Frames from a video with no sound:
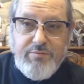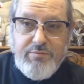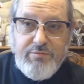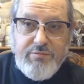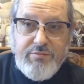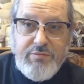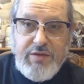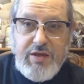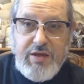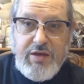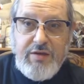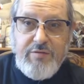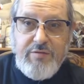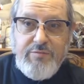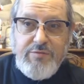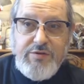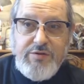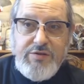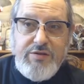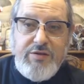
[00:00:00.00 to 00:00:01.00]

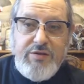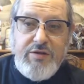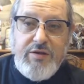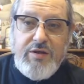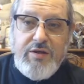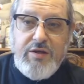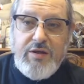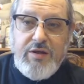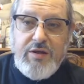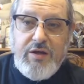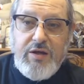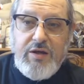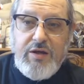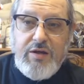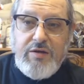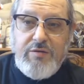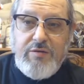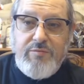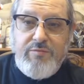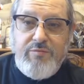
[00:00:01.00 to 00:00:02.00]
Games.
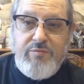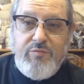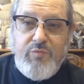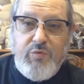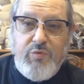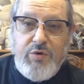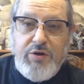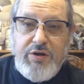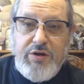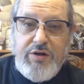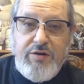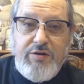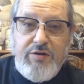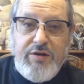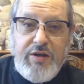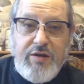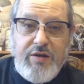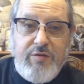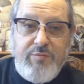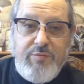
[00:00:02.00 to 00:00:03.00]
We're here to
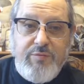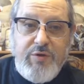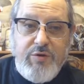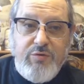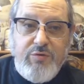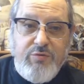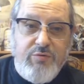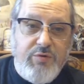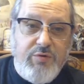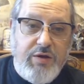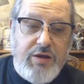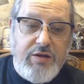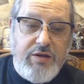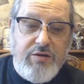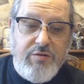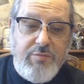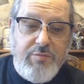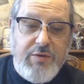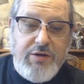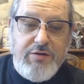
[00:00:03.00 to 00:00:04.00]
help you and
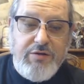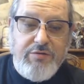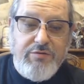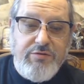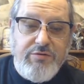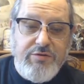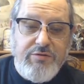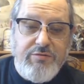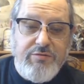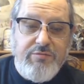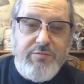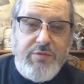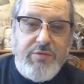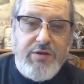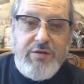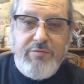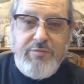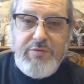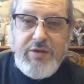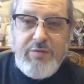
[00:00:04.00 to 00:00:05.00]
your models
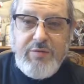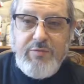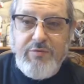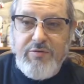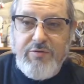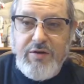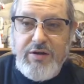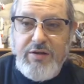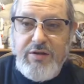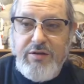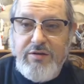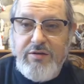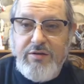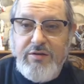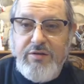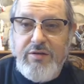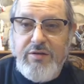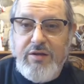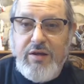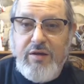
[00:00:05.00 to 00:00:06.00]
become table ready.
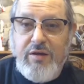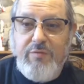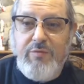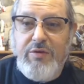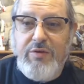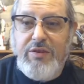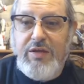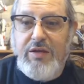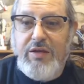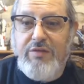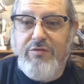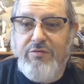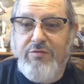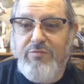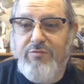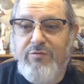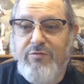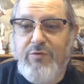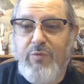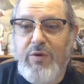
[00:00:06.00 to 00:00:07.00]
And we thanks
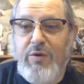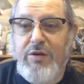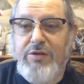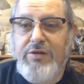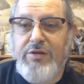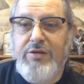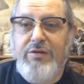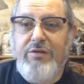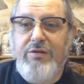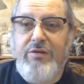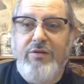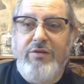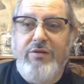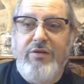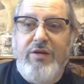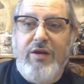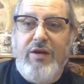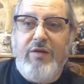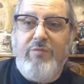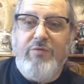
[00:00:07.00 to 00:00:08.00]
for watching.
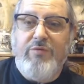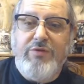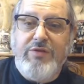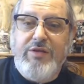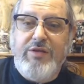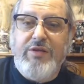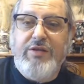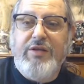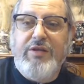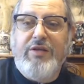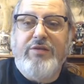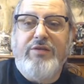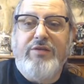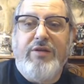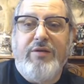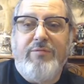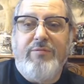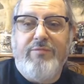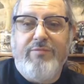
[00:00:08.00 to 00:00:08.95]
And we'll see you next time.